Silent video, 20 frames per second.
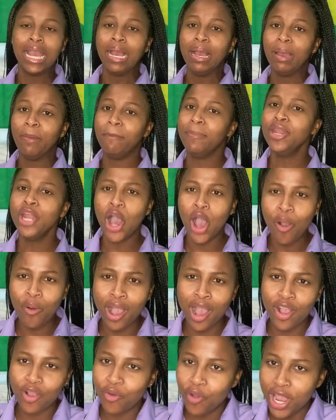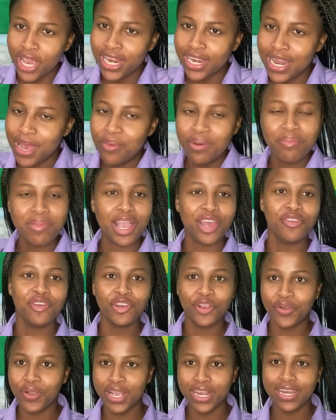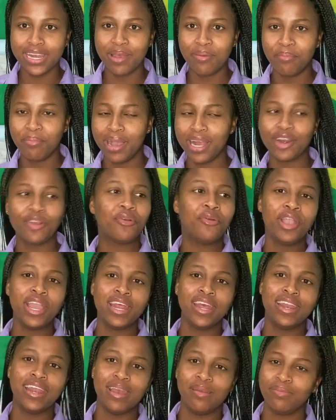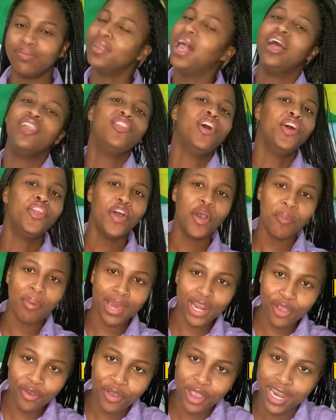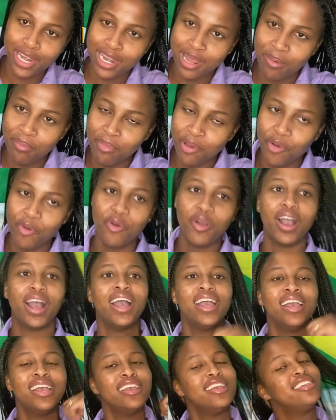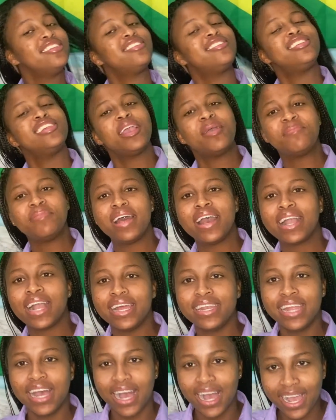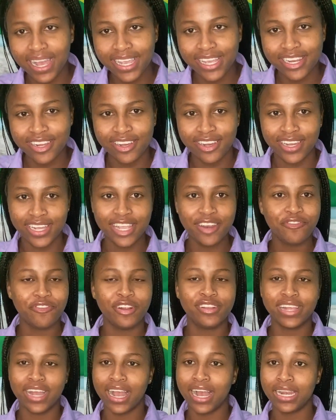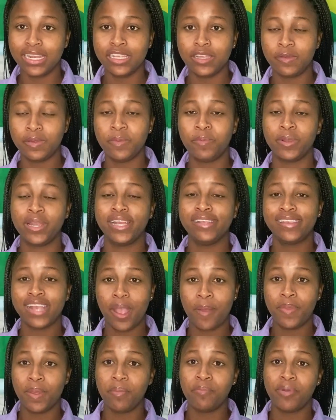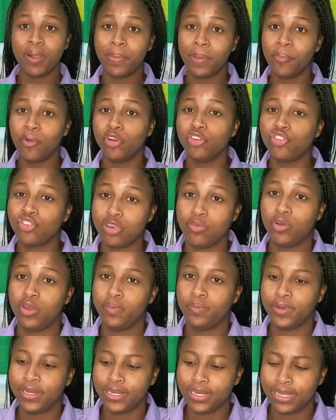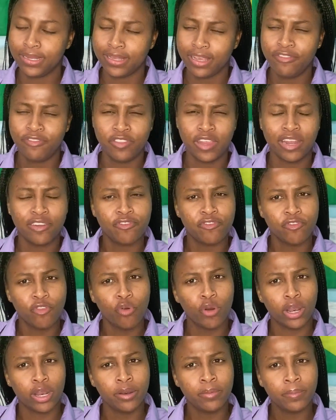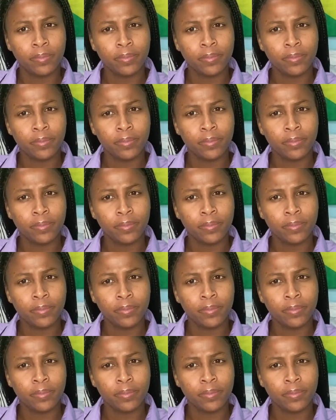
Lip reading: Me don't want queen them. When me I do it queen them, man. Queen them. Don't nobody queen them before. Shame me like a dog, you know, in front of all these people. In time, them probably about 3 months pregnant. If not 4.